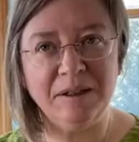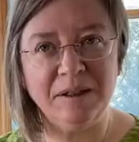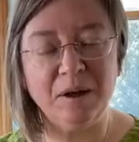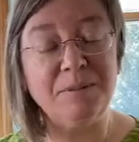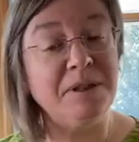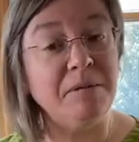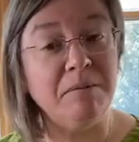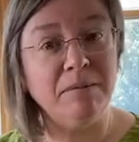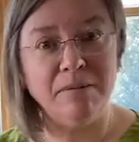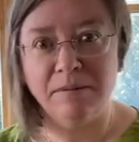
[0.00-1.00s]
Oh,
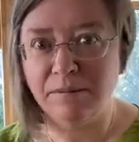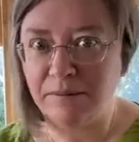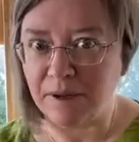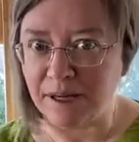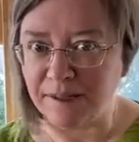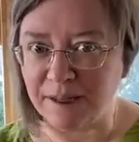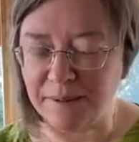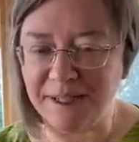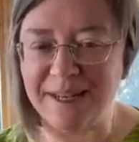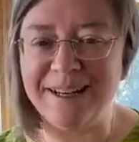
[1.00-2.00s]
I
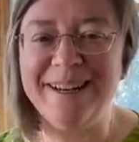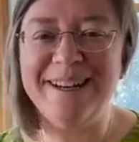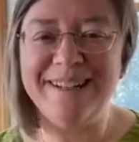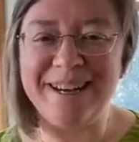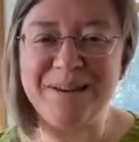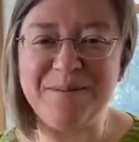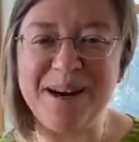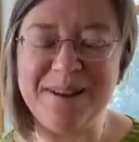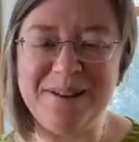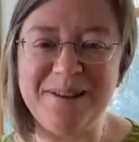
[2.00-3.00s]
skipped T. Take a
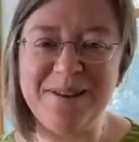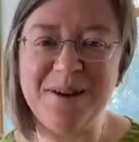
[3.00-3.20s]
breath.